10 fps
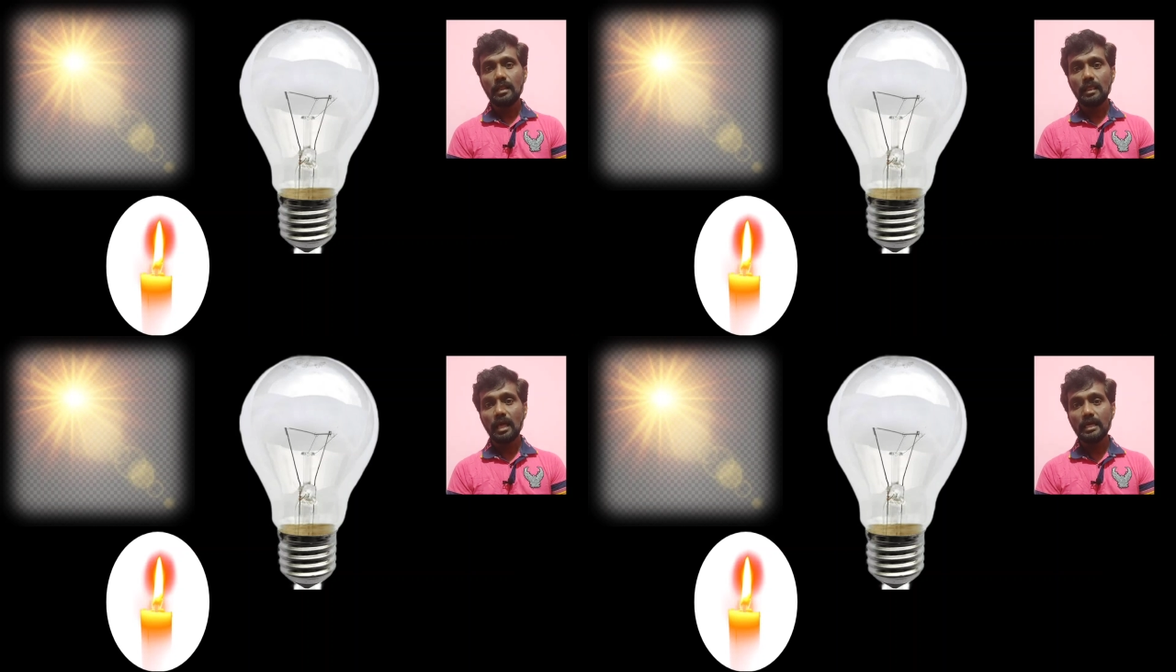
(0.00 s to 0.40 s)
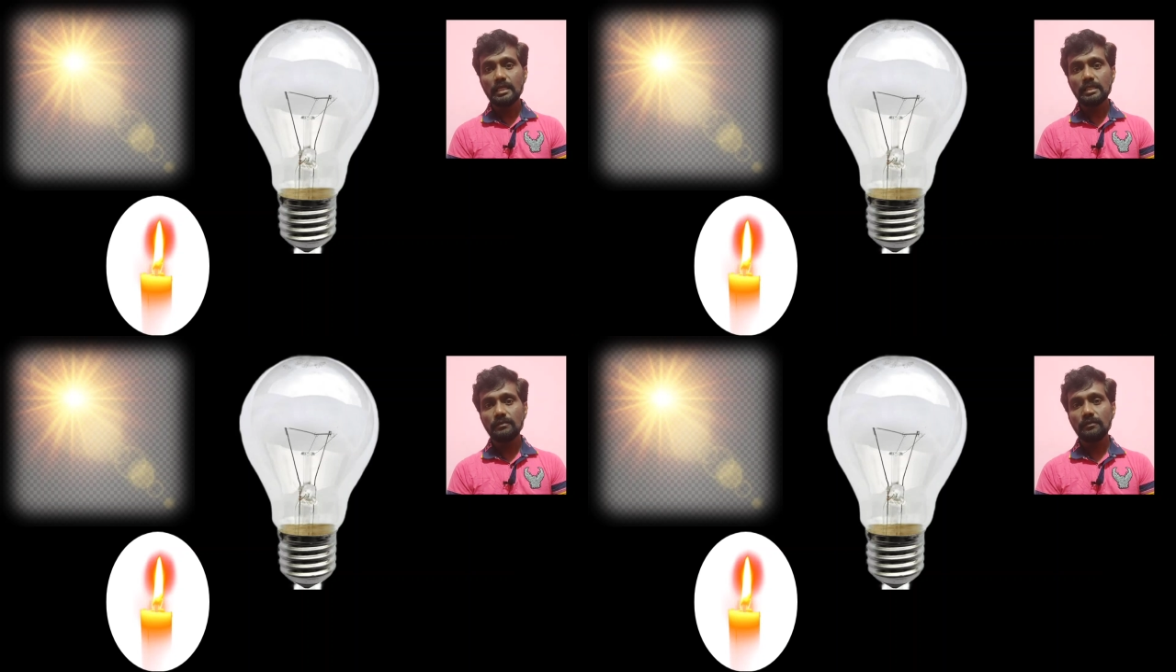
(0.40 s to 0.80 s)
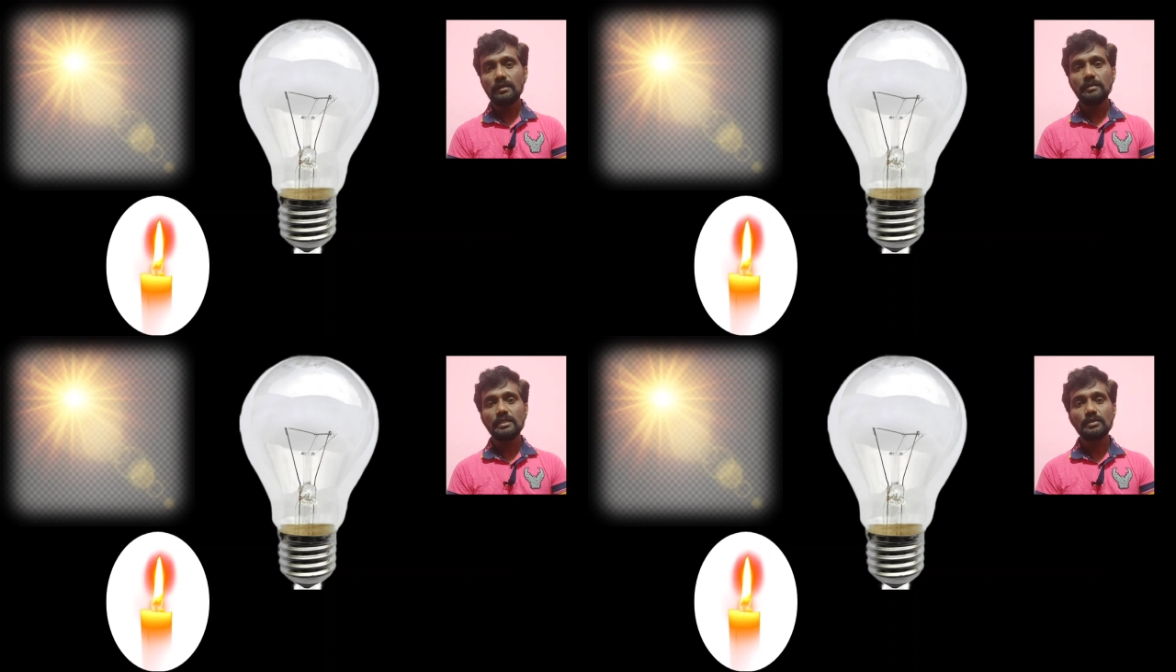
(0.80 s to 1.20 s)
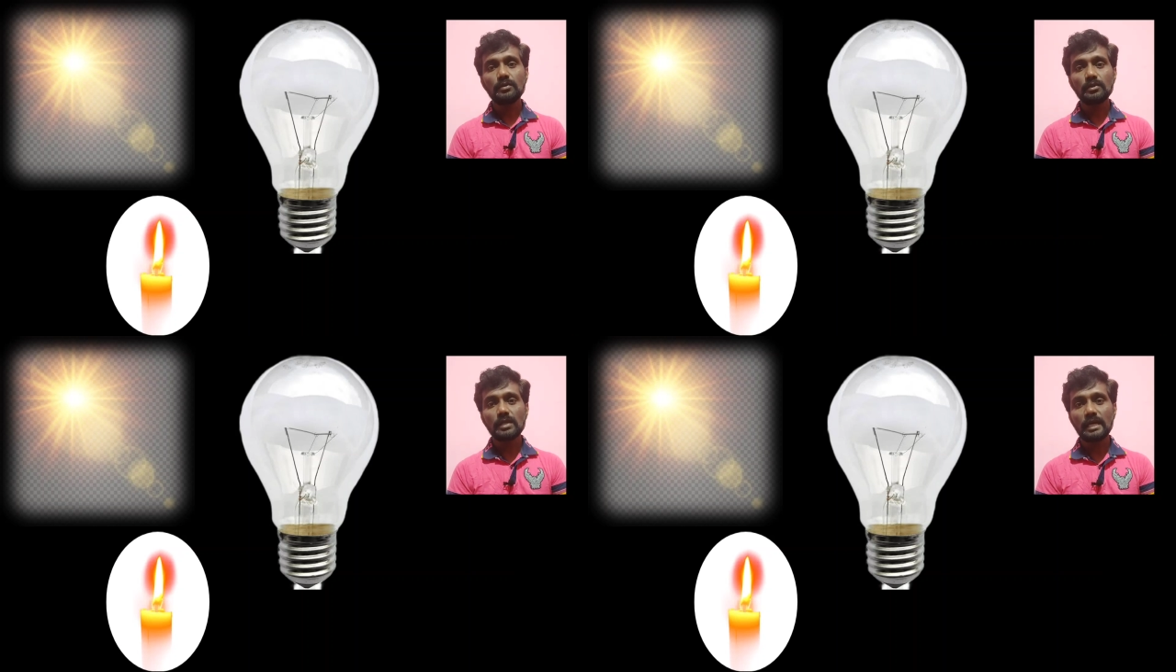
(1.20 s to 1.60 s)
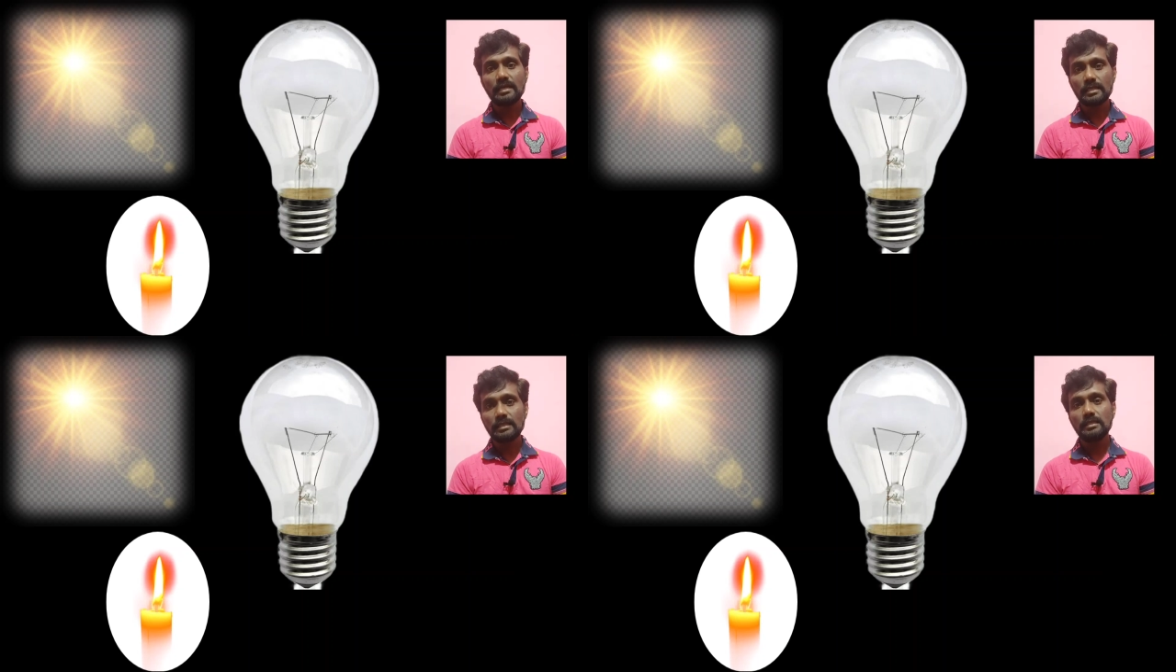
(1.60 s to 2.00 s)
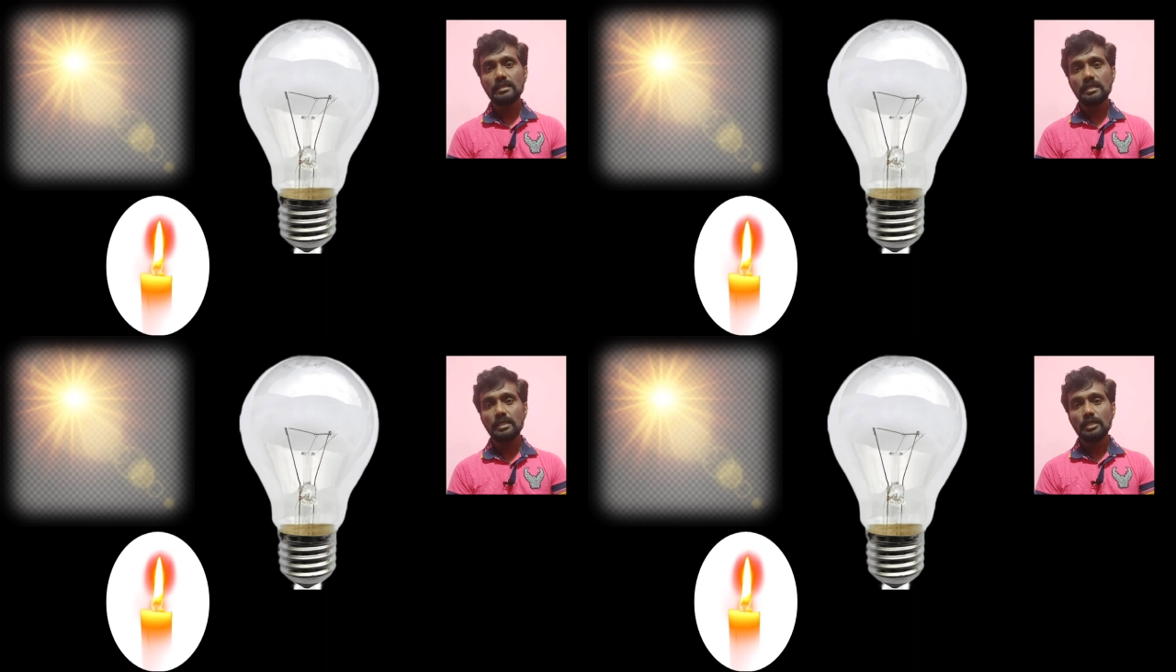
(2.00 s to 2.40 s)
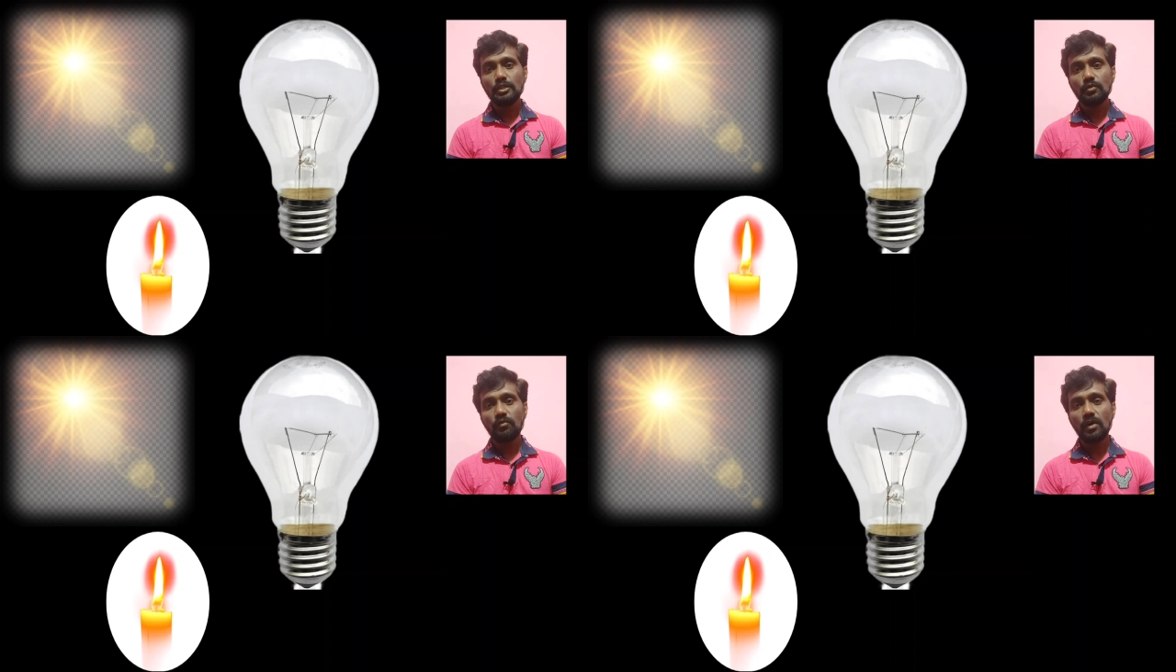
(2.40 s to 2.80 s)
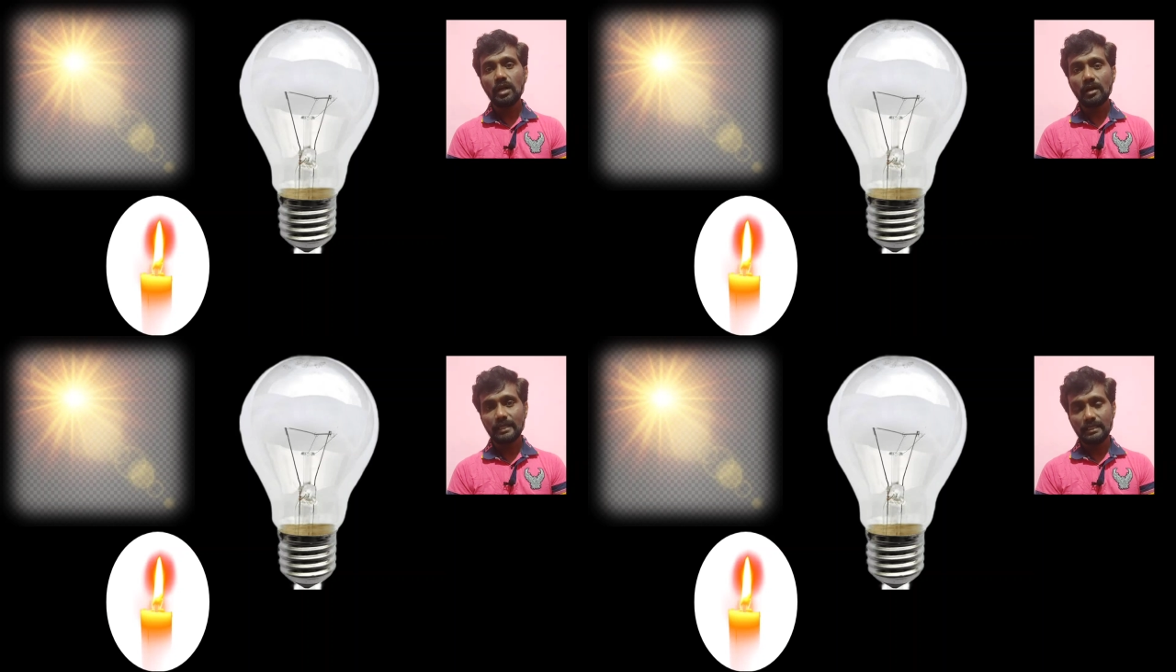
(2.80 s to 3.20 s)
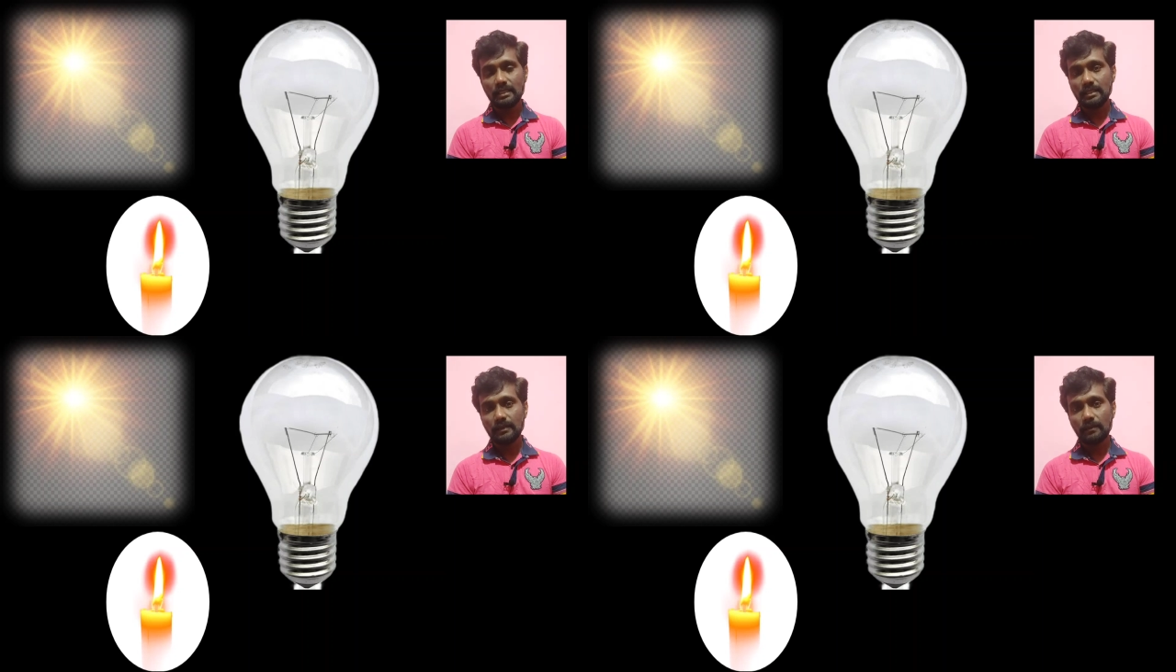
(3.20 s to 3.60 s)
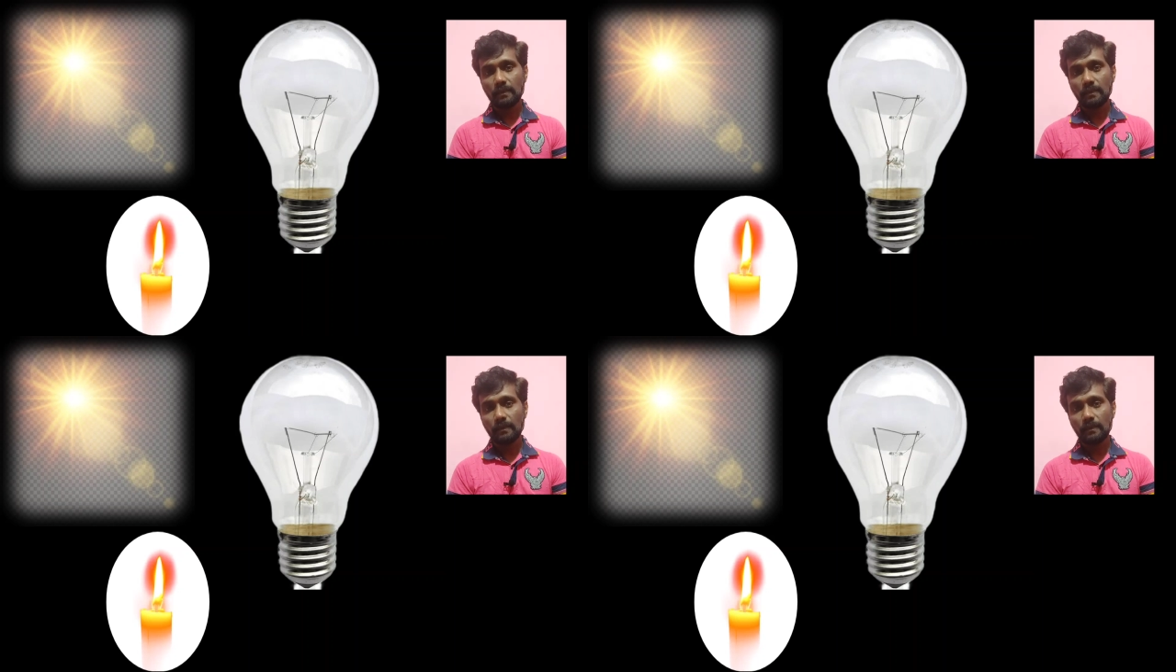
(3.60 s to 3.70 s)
light from a source has to fall on it,